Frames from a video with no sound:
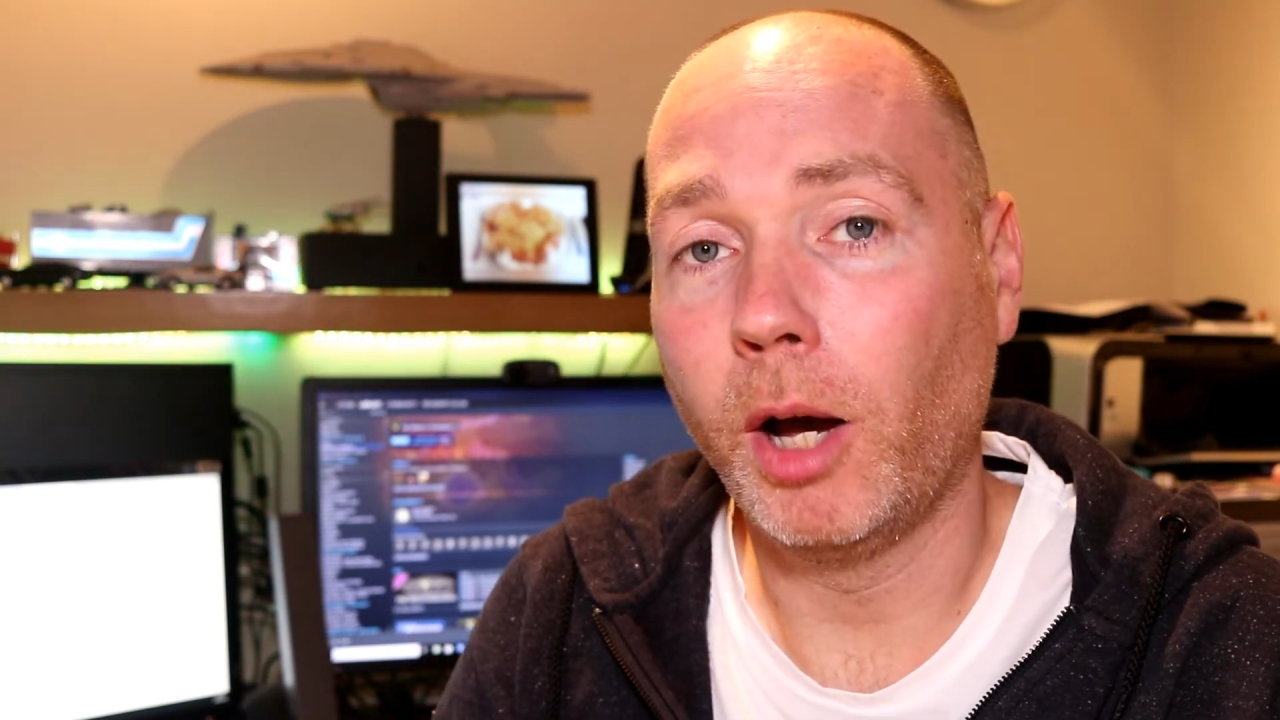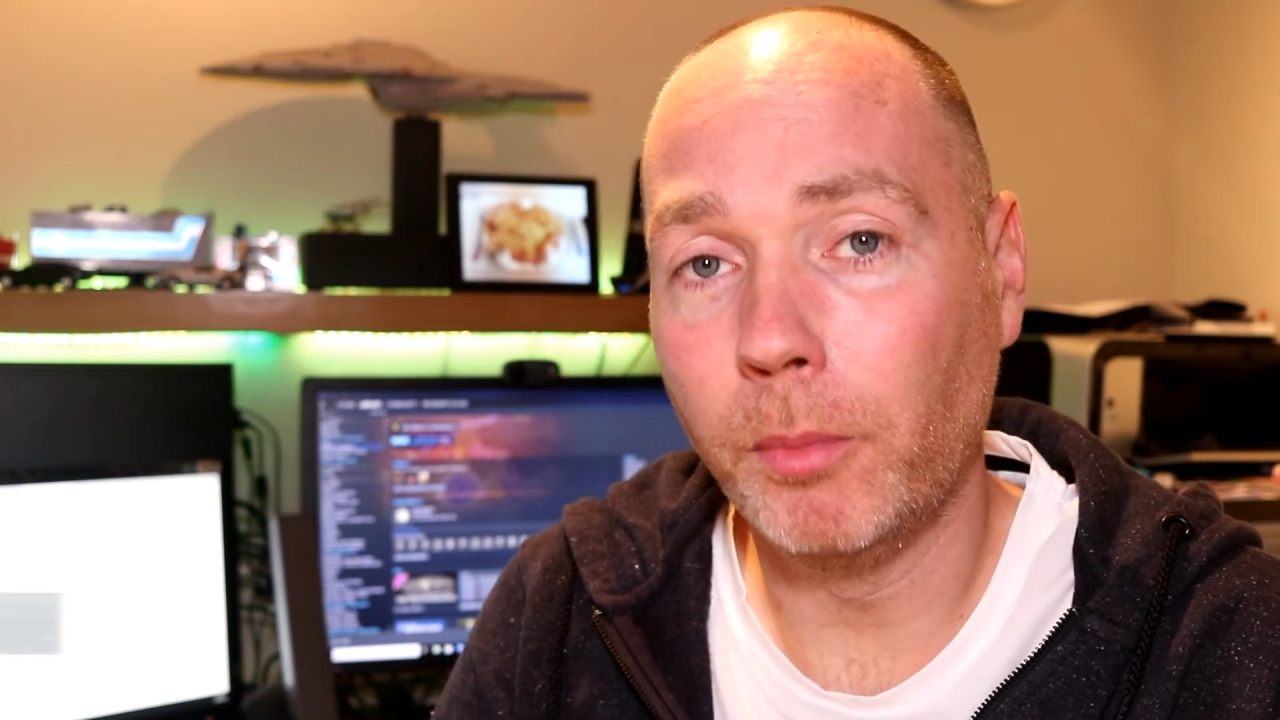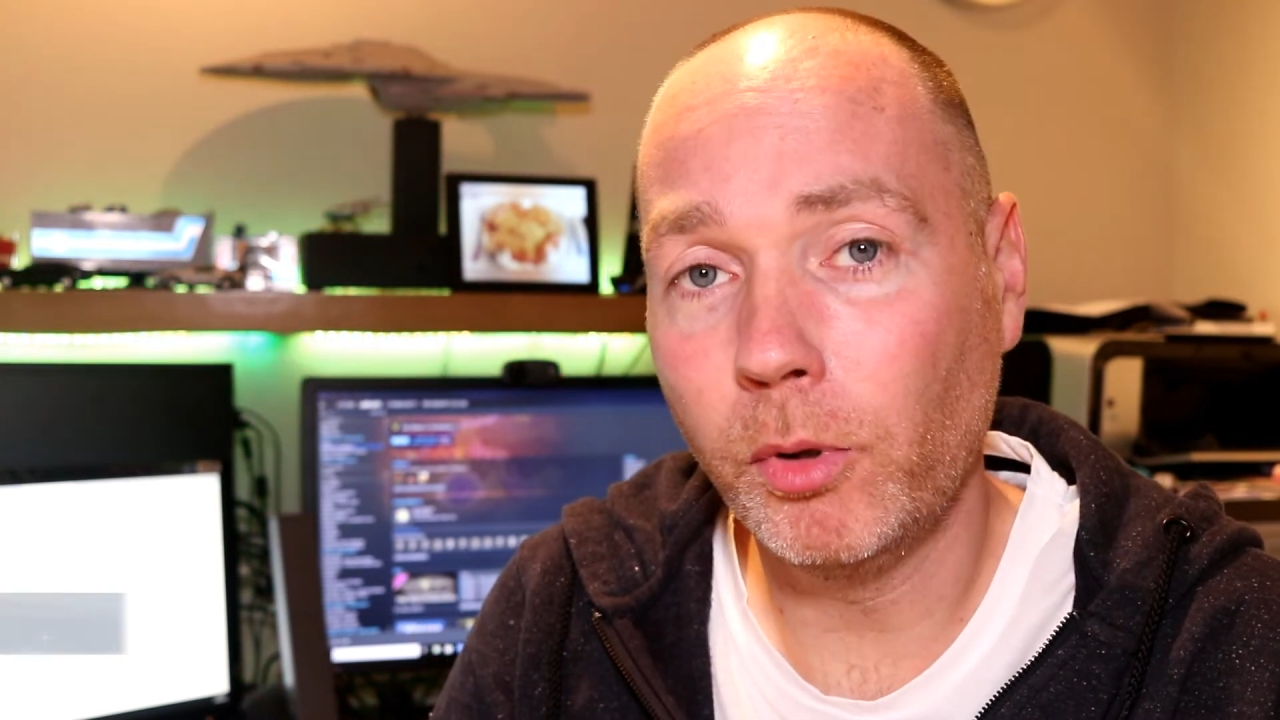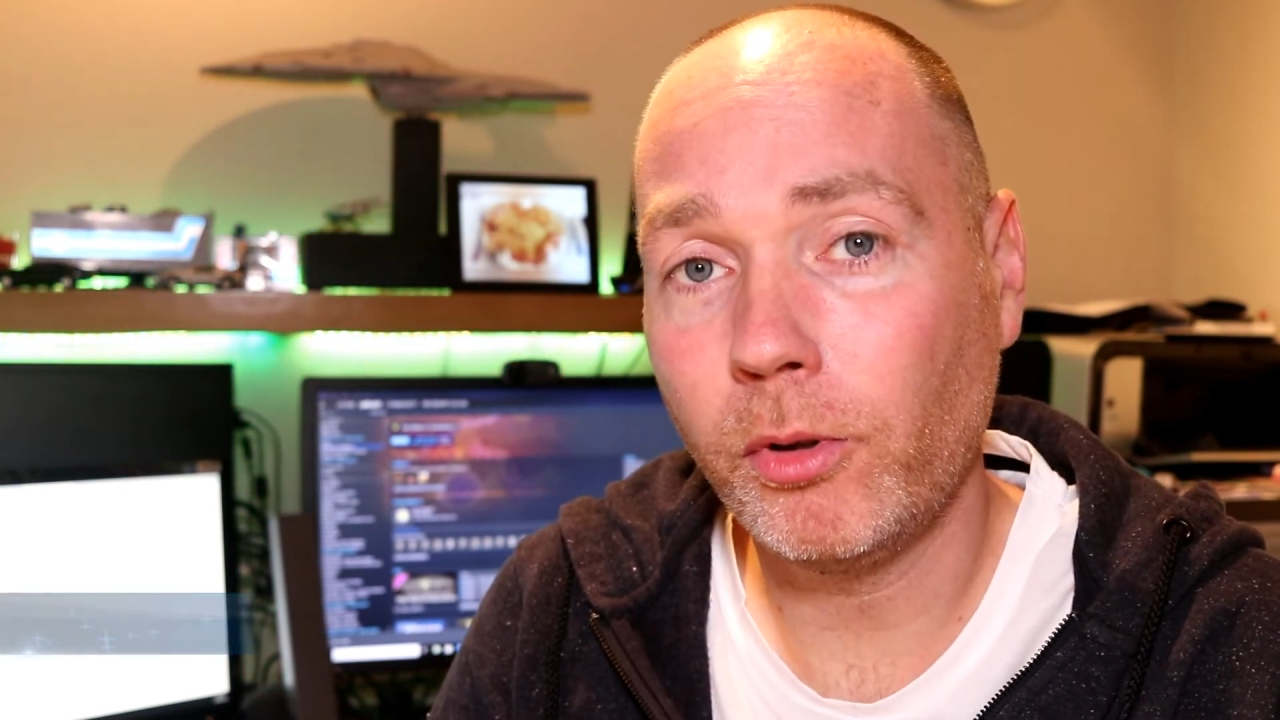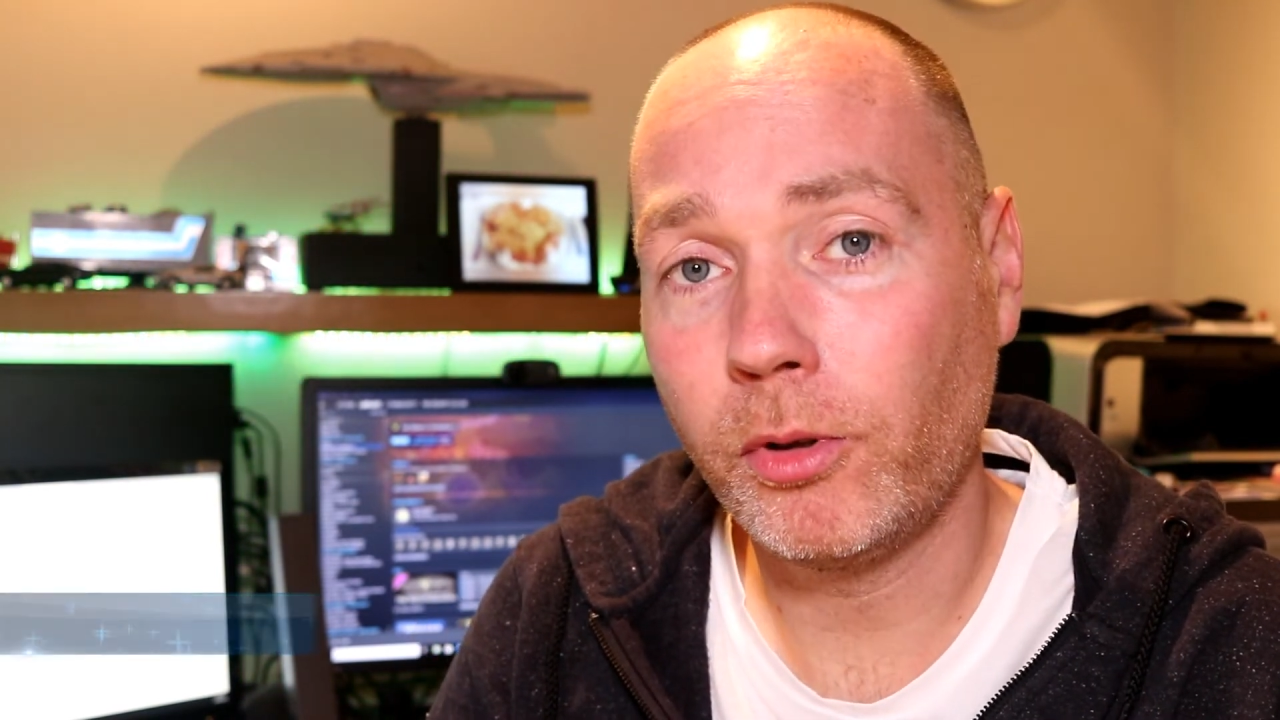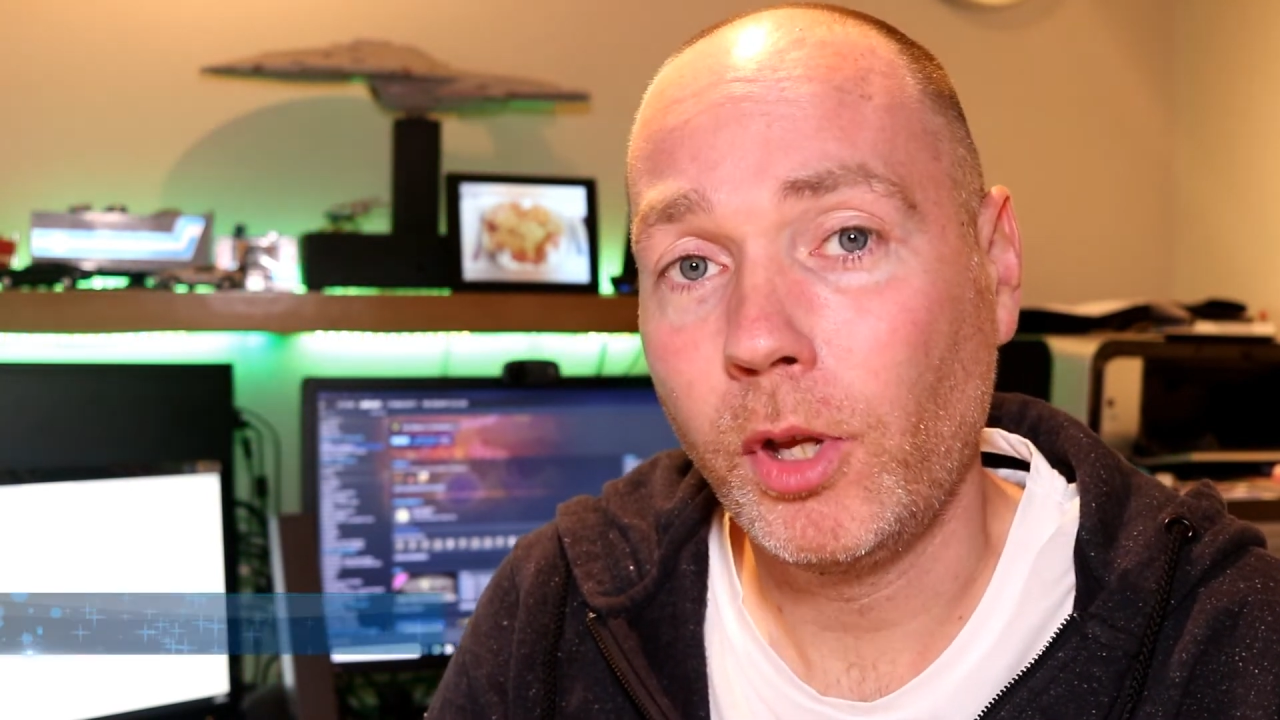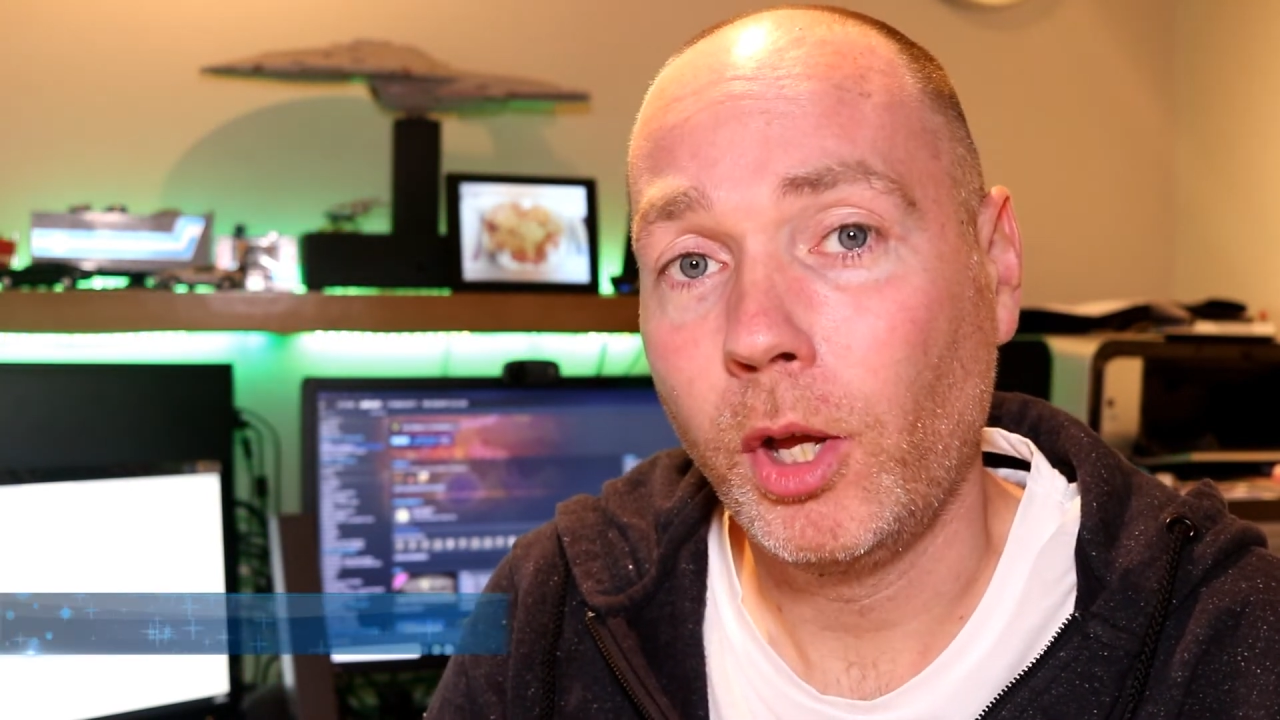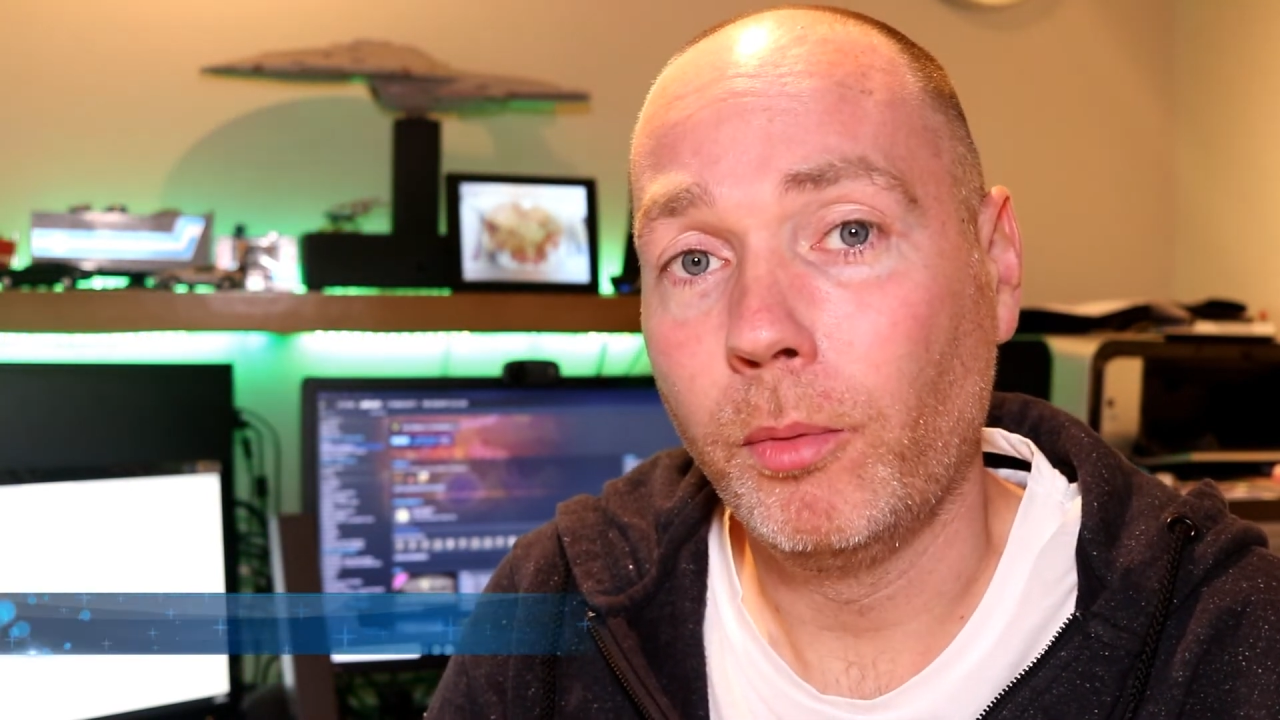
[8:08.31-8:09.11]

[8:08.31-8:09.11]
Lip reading: a month,